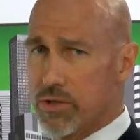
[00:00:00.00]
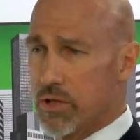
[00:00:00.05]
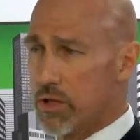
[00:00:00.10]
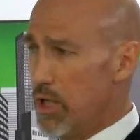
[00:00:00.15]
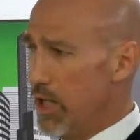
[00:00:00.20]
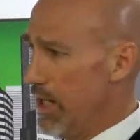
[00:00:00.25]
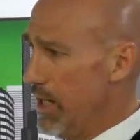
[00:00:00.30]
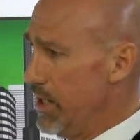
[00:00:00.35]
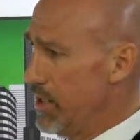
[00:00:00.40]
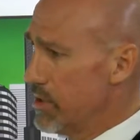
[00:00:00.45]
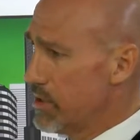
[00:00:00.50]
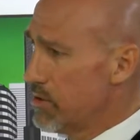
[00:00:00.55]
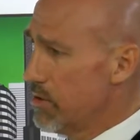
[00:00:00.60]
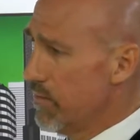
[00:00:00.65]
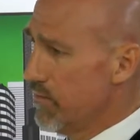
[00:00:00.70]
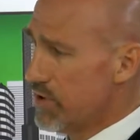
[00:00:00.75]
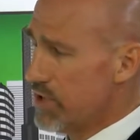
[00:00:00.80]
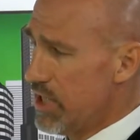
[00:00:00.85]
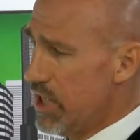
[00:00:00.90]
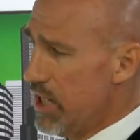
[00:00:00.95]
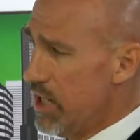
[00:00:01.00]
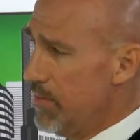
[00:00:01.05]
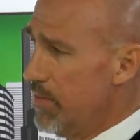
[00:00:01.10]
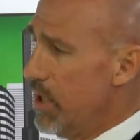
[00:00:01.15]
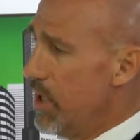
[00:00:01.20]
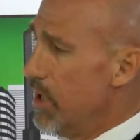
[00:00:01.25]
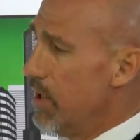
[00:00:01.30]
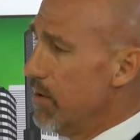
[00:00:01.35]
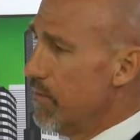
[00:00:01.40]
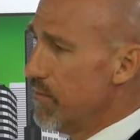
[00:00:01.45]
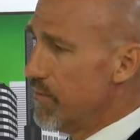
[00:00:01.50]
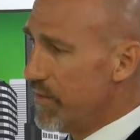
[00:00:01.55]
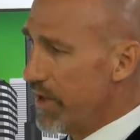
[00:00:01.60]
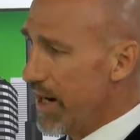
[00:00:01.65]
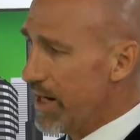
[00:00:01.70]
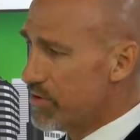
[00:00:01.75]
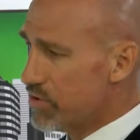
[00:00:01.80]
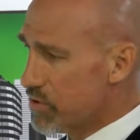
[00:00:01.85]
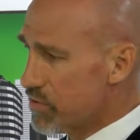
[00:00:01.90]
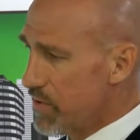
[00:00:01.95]
and clients over time.
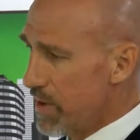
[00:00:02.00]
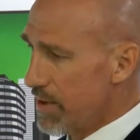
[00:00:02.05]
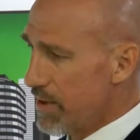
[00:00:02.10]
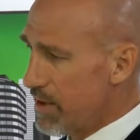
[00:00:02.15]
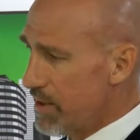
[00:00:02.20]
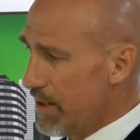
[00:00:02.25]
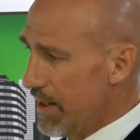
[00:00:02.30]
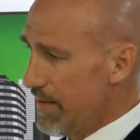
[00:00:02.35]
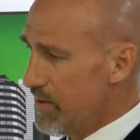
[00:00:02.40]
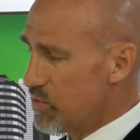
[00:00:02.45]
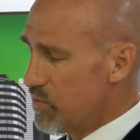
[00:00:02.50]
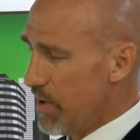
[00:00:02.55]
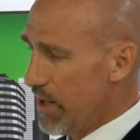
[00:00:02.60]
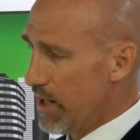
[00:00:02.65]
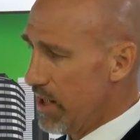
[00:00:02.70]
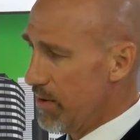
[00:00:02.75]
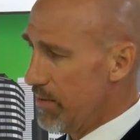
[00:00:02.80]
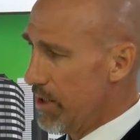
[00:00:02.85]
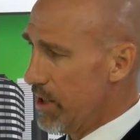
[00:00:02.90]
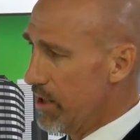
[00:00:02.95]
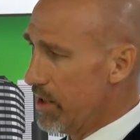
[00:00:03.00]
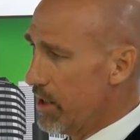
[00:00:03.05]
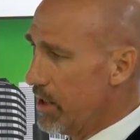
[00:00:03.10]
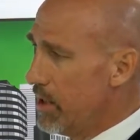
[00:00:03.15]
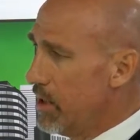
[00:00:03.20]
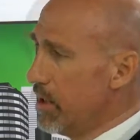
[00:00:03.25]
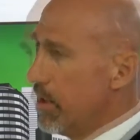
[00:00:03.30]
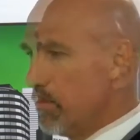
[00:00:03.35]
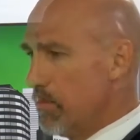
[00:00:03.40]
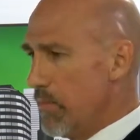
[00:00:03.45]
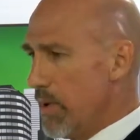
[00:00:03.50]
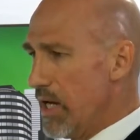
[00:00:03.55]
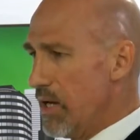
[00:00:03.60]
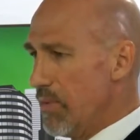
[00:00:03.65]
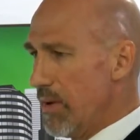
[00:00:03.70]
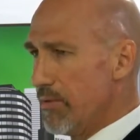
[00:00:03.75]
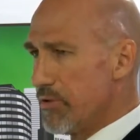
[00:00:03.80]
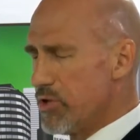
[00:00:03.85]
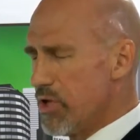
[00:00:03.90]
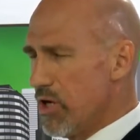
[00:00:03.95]
Financial strength and claims paying ability.
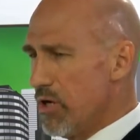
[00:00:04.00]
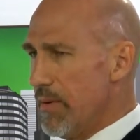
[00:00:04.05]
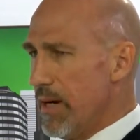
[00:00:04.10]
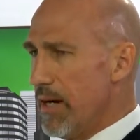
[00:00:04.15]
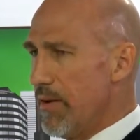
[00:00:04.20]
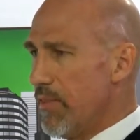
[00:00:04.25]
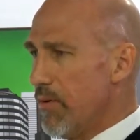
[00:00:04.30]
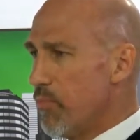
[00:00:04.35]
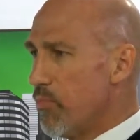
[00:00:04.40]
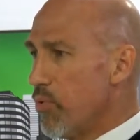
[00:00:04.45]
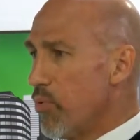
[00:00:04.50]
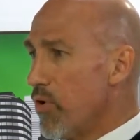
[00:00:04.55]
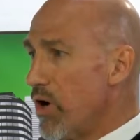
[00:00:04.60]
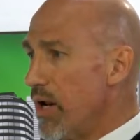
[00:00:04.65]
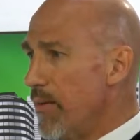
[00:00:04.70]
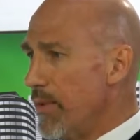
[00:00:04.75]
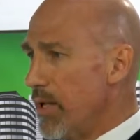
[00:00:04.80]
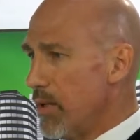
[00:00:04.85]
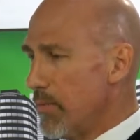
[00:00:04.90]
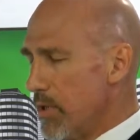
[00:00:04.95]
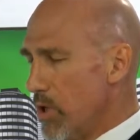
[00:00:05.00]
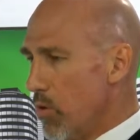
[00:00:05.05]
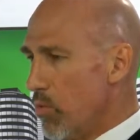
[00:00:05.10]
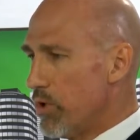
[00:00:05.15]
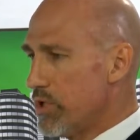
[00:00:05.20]
Many people talk about the premium.